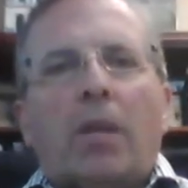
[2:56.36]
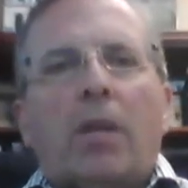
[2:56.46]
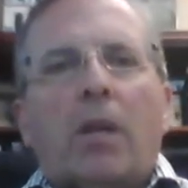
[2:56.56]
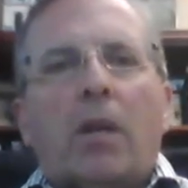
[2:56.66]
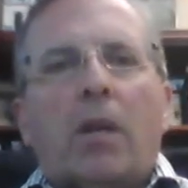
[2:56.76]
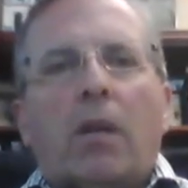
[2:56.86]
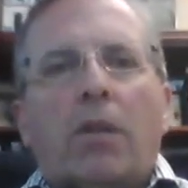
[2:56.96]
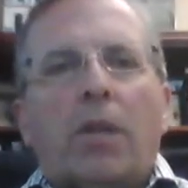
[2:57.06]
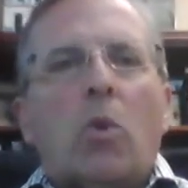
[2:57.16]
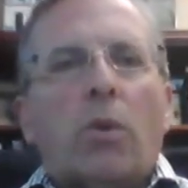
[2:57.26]
the,
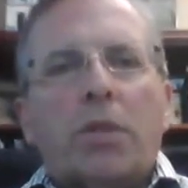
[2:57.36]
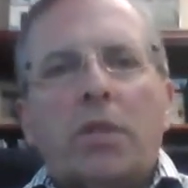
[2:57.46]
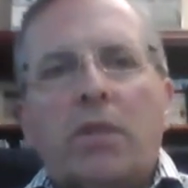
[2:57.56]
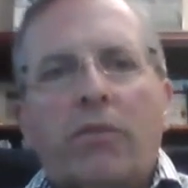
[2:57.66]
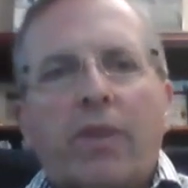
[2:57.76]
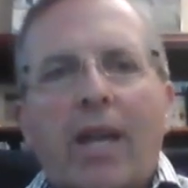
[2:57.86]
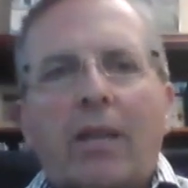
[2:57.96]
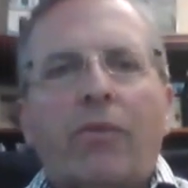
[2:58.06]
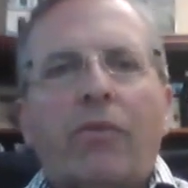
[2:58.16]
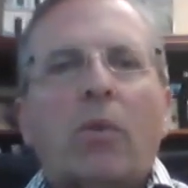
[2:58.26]
the courts of
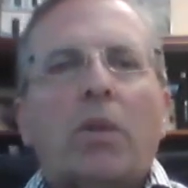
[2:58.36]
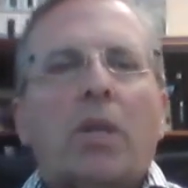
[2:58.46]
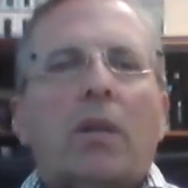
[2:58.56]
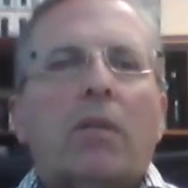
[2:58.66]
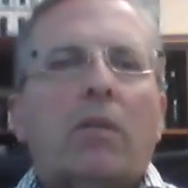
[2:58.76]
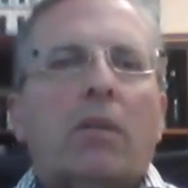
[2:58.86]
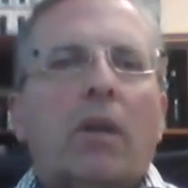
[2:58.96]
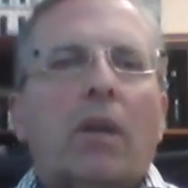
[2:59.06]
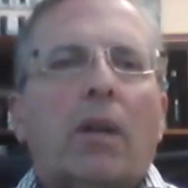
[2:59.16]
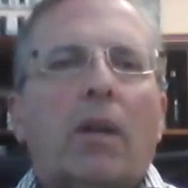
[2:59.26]
California,
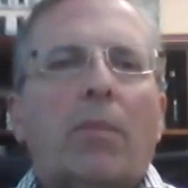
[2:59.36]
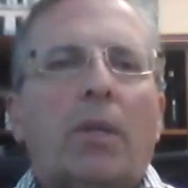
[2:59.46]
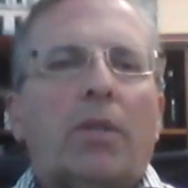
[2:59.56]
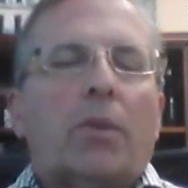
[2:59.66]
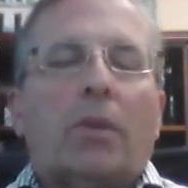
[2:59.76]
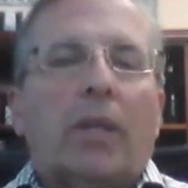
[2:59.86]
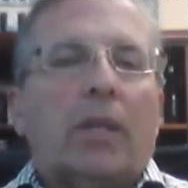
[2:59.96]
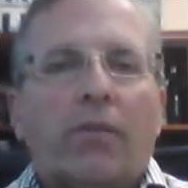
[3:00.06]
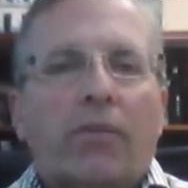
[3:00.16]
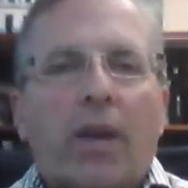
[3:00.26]
um, and certainly
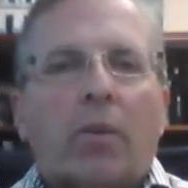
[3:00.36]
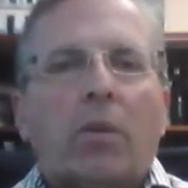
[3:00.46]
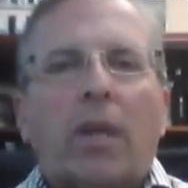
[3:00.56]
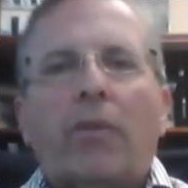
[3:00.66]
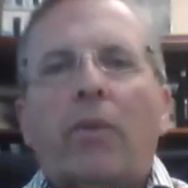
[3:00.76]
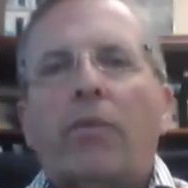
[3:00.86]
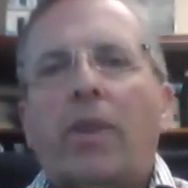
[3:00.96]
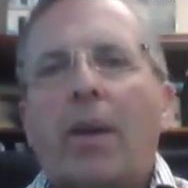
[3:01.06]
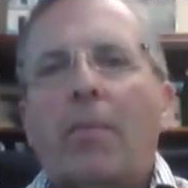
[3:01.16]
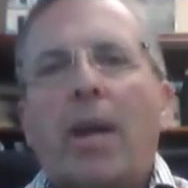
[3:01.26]
at the federal level for
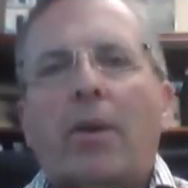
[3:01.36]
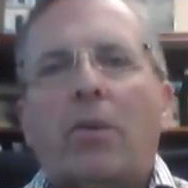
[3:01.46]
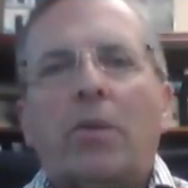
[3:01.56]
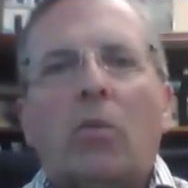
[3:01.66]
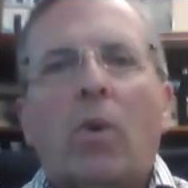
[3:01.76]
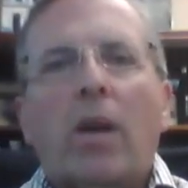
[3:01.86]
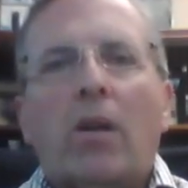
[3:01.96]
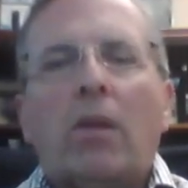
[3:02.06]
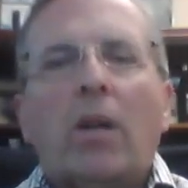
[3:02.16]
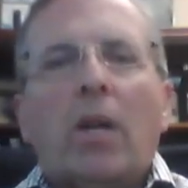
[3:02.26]
that matter as
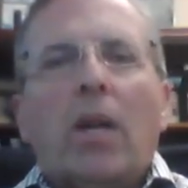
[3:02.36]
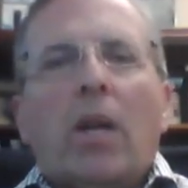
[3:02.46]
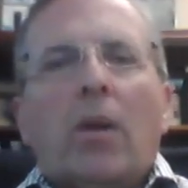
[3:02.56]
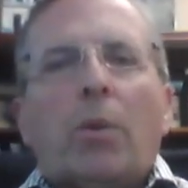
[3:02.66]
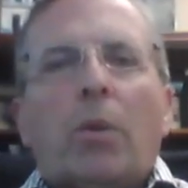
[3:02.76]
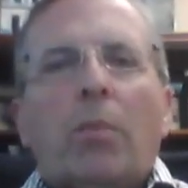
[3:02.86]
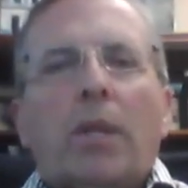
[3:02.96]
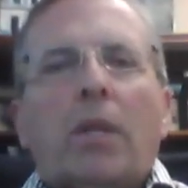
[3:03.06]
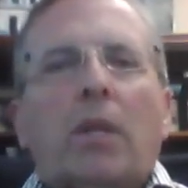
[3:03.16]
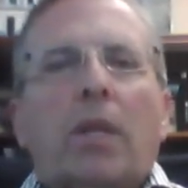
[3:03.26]
well,
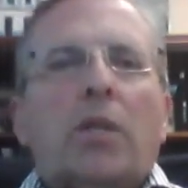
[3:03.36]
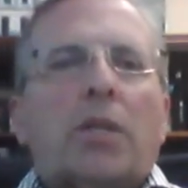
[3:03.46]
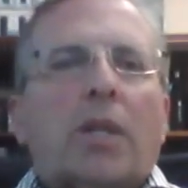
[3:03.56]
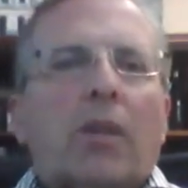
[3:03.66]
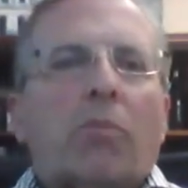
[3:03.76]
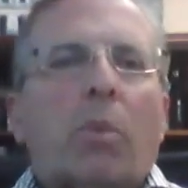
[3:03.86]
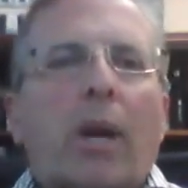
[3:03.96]
permit the legislative